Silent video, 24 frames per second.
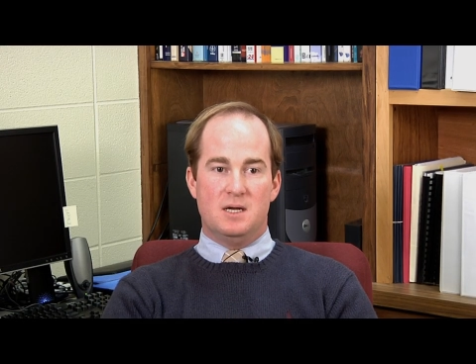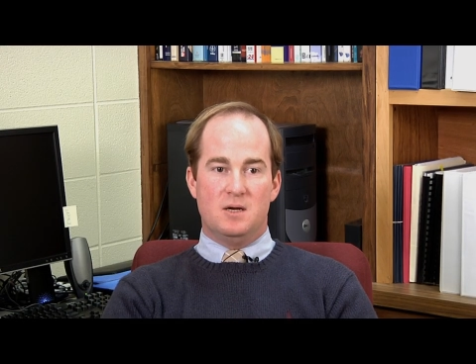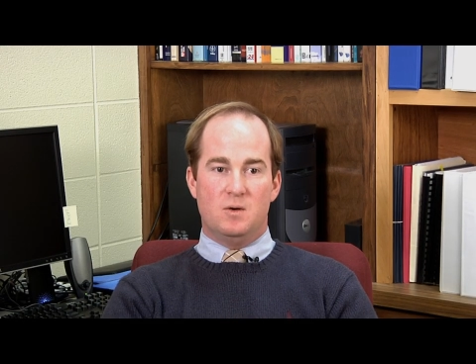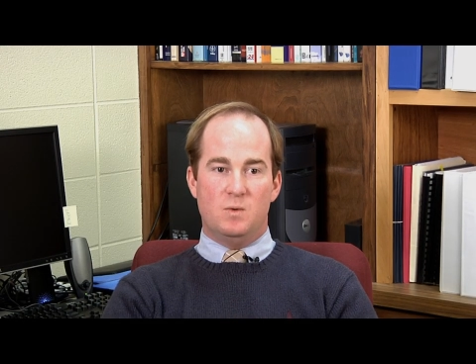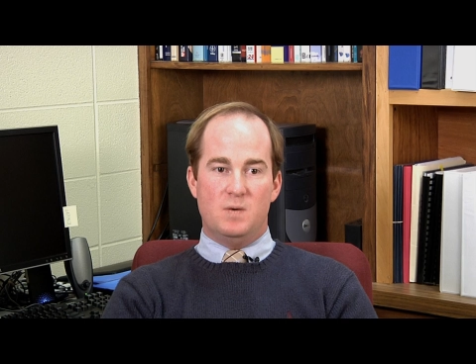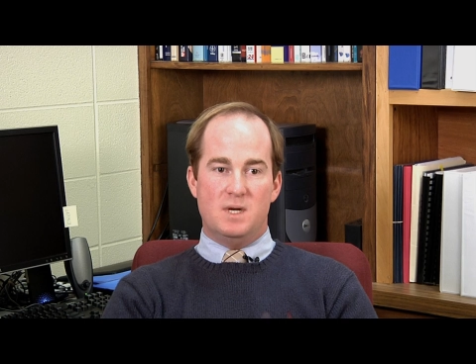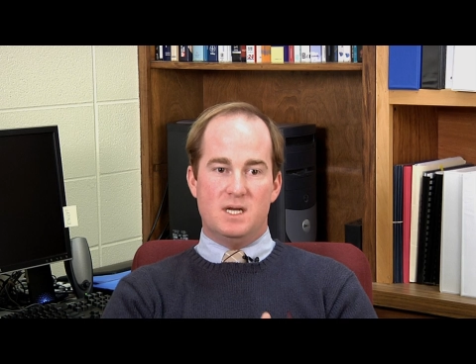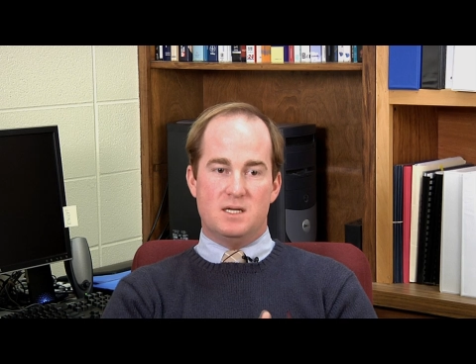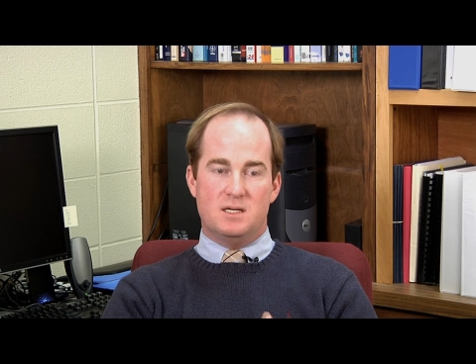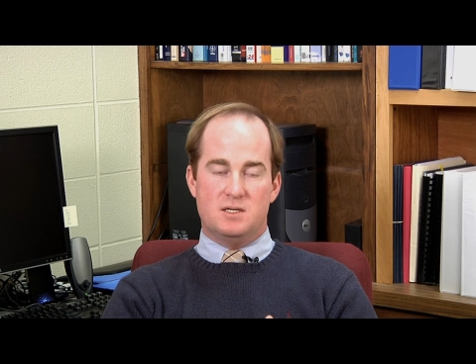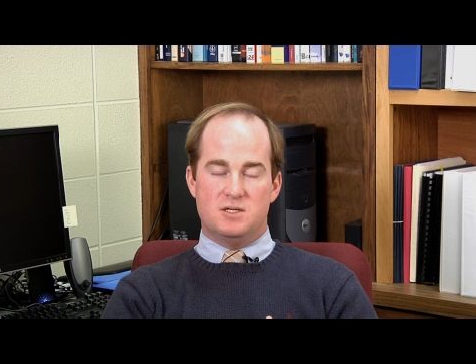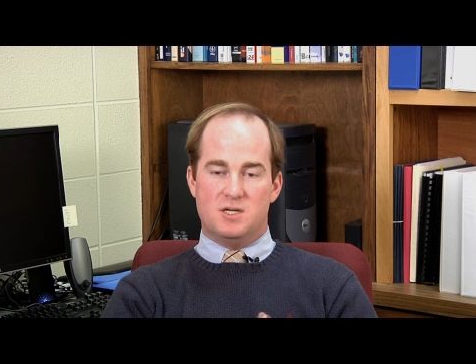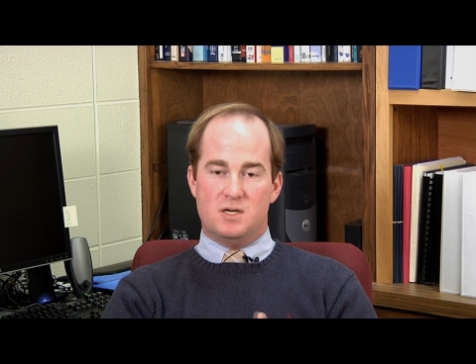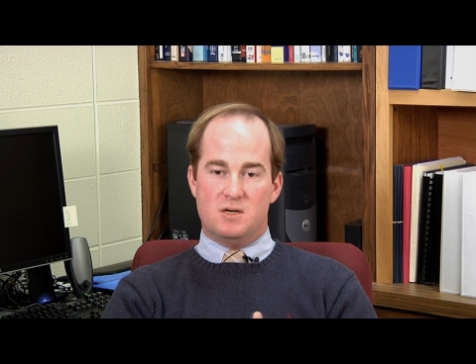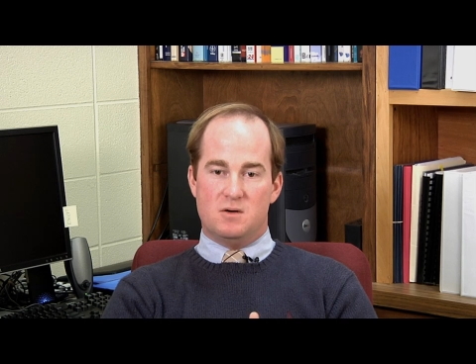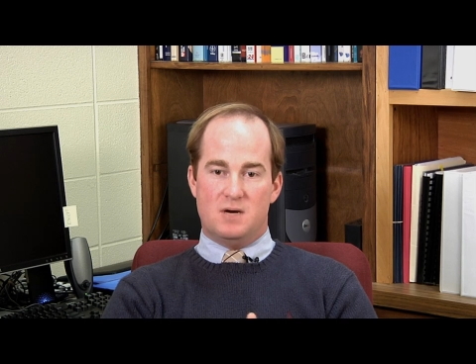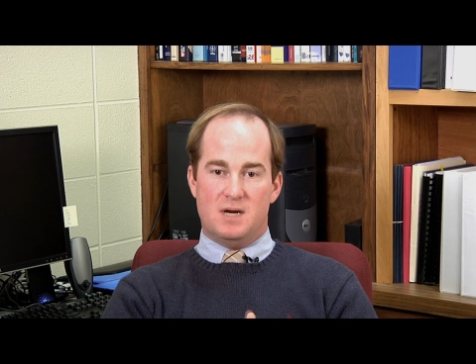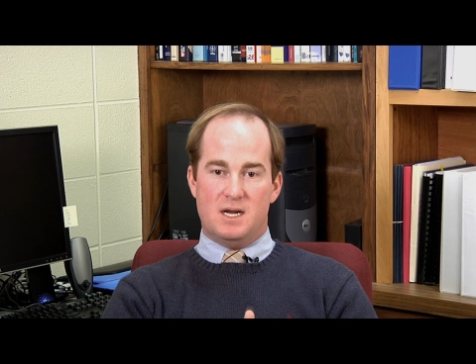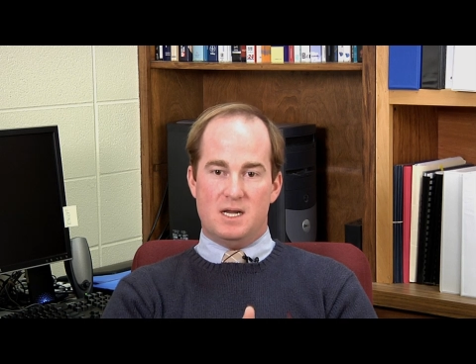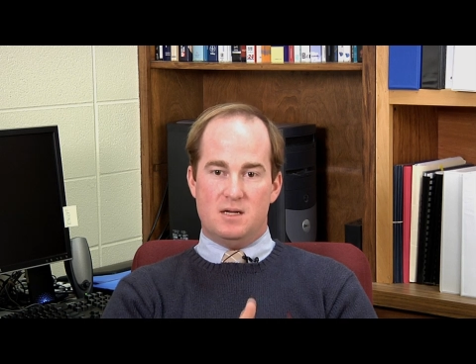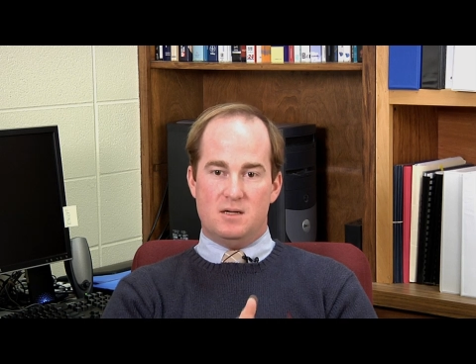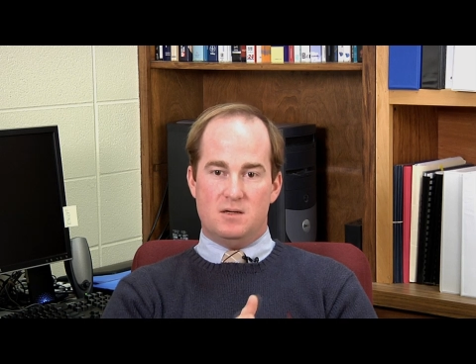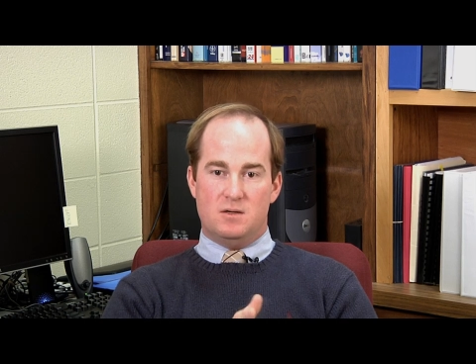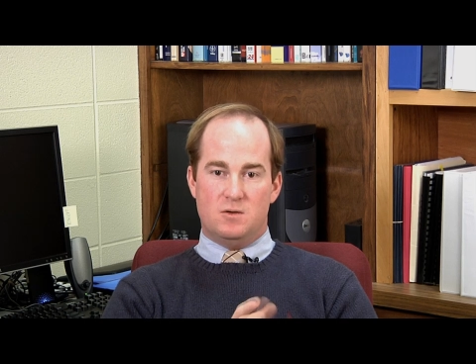we can
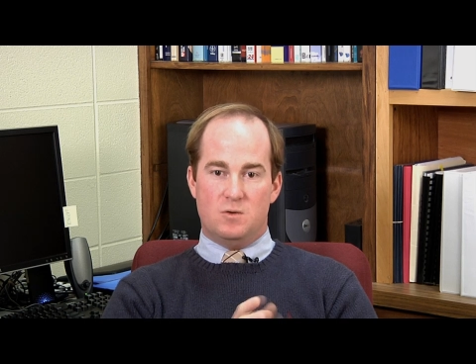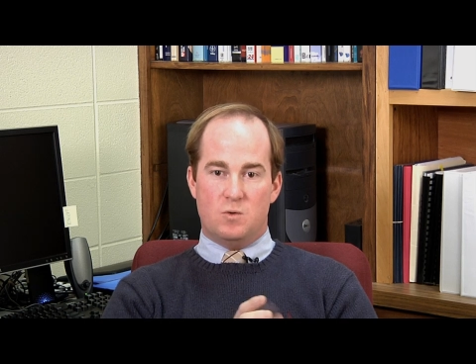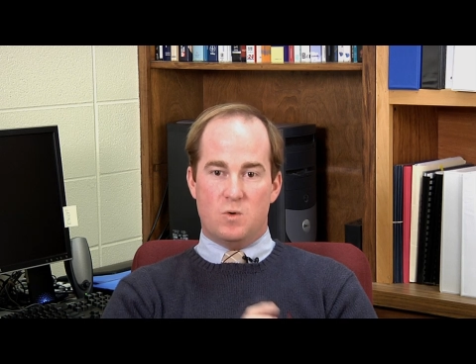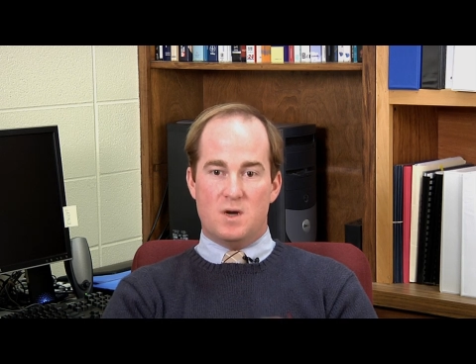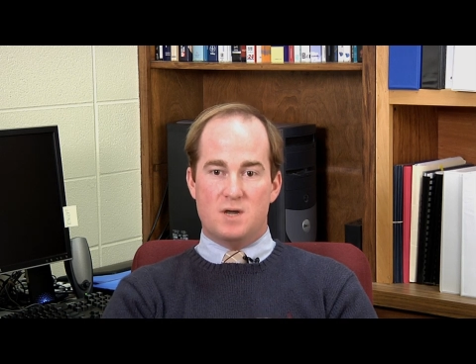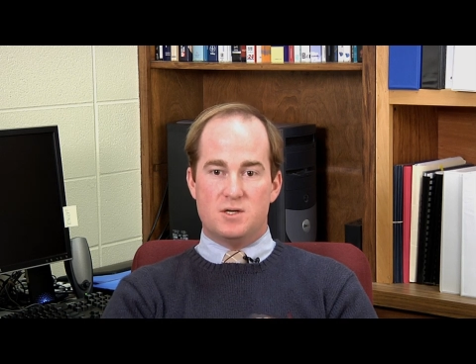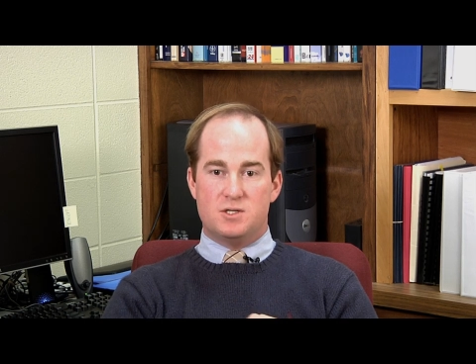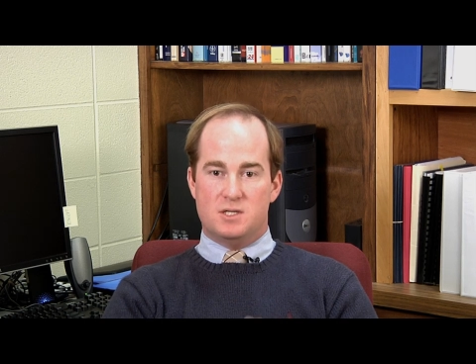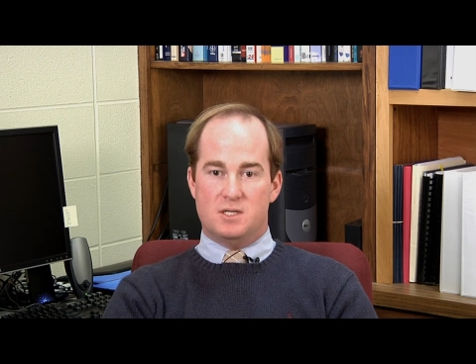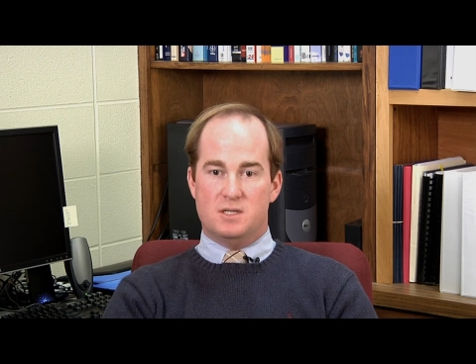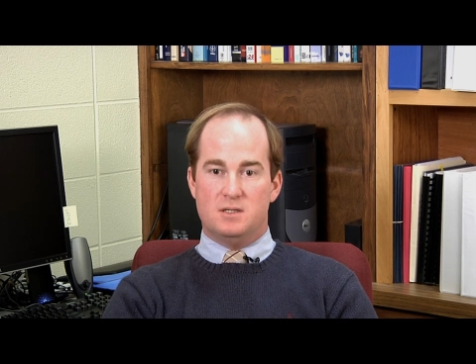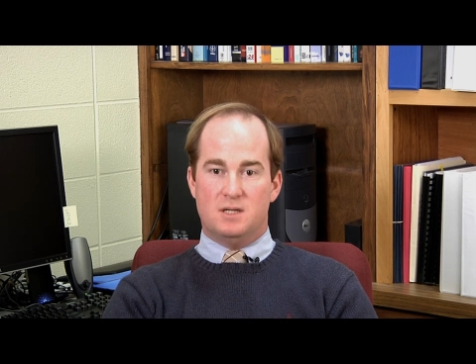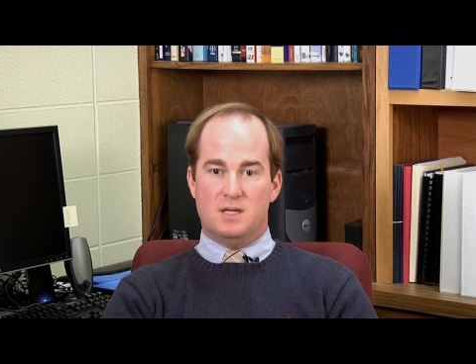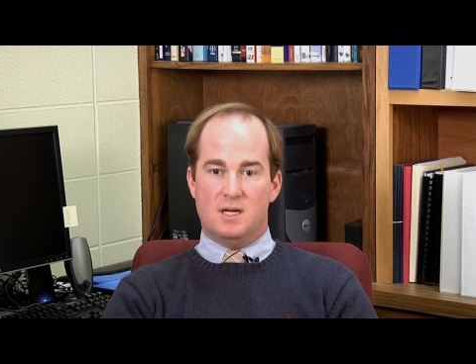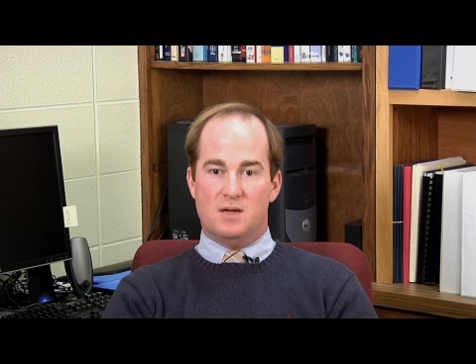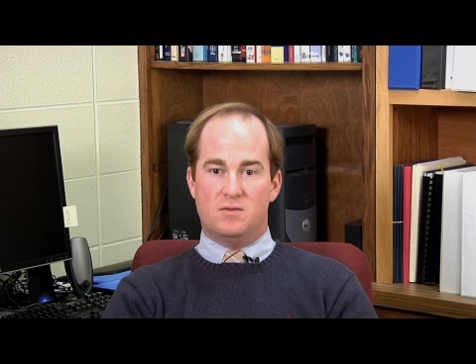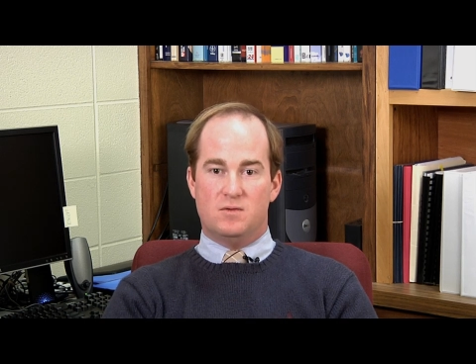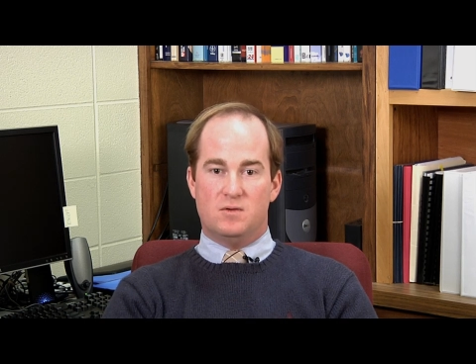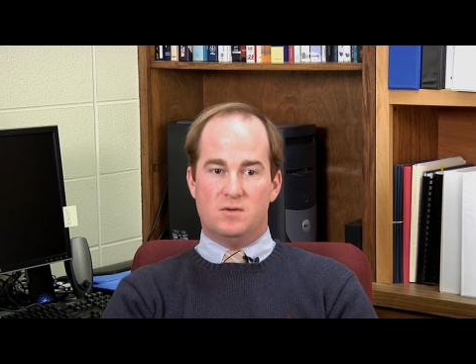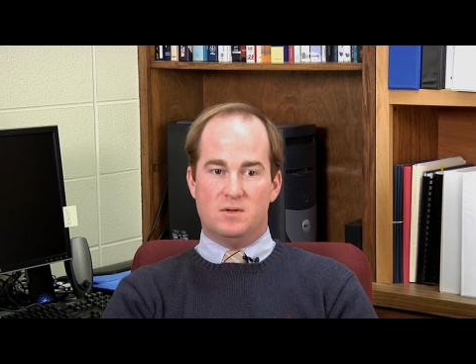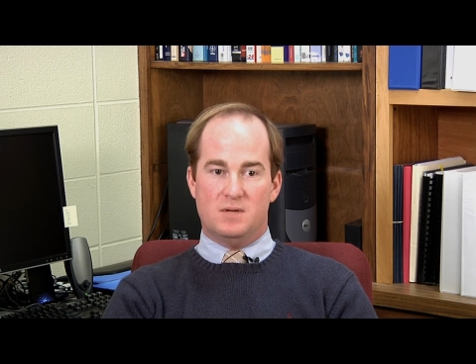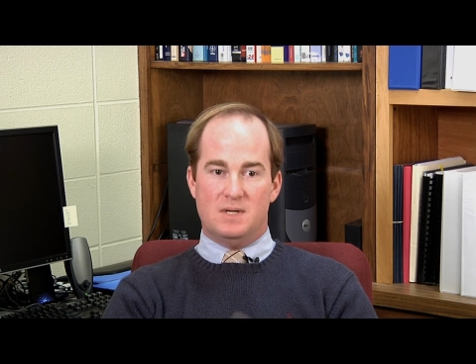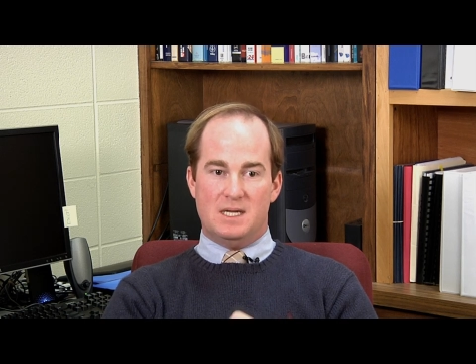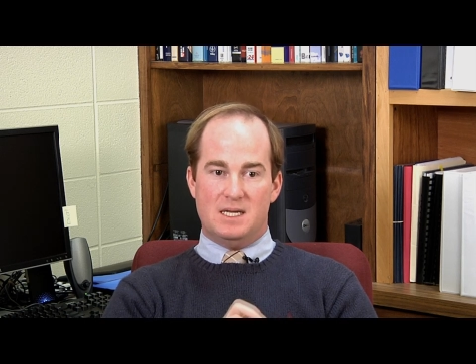generate question level